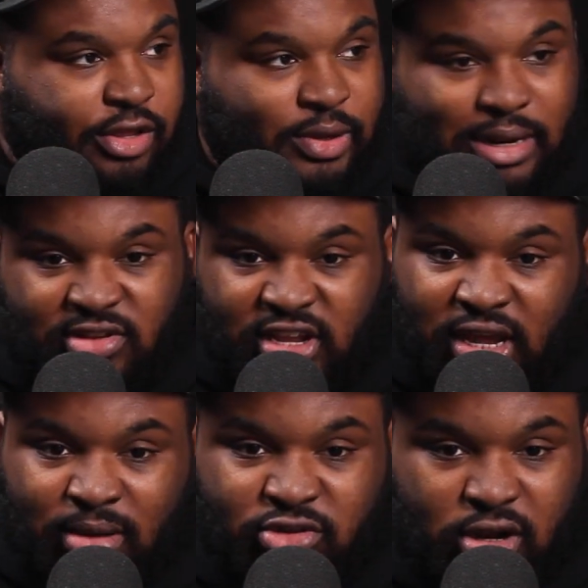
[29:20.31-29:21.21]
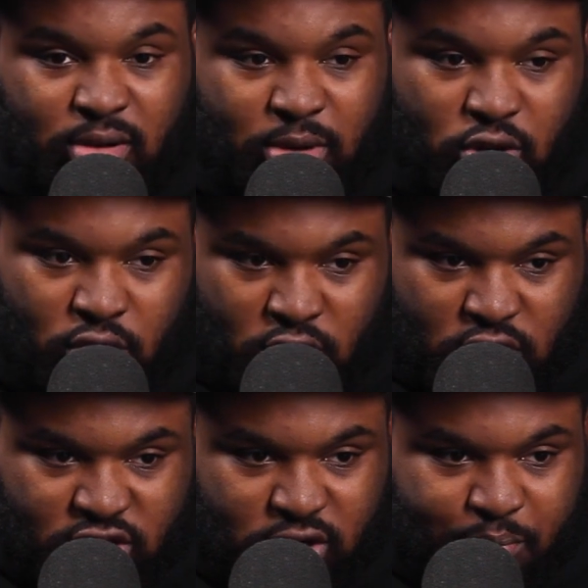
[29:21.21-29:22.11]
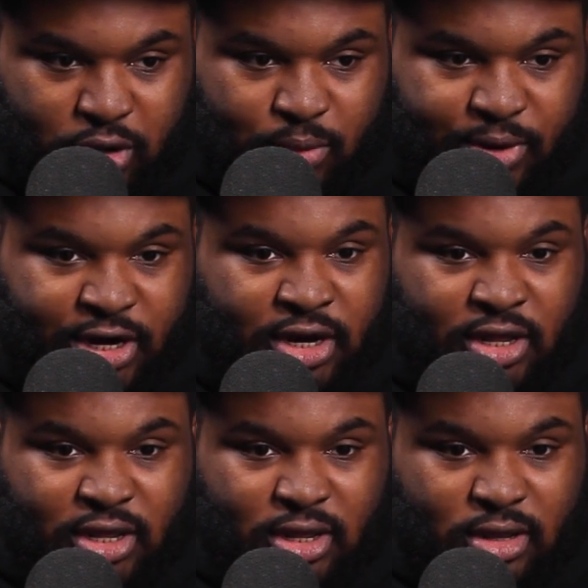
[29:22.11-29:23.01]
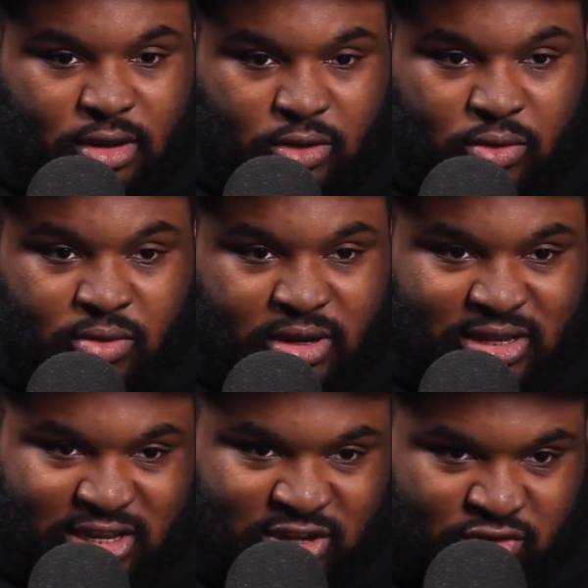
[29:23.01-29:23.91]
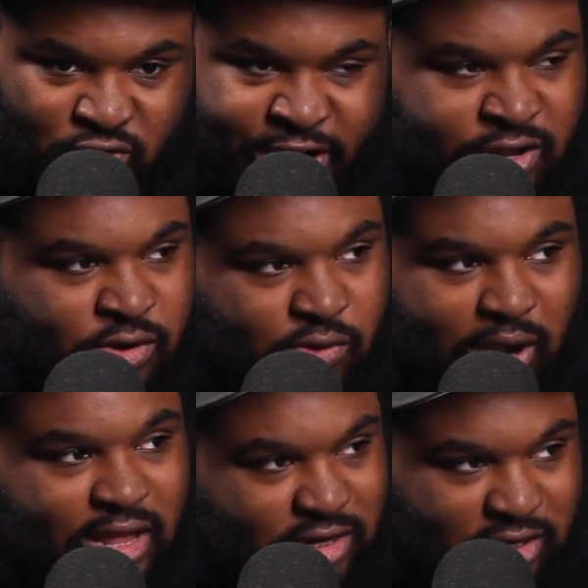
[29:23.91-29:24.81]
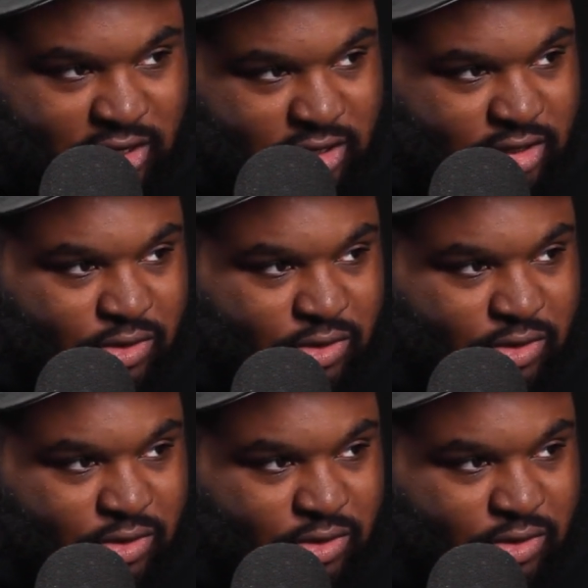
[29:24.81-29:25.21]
You get what I'm saying? I'm talking about to the point where it's radio quality.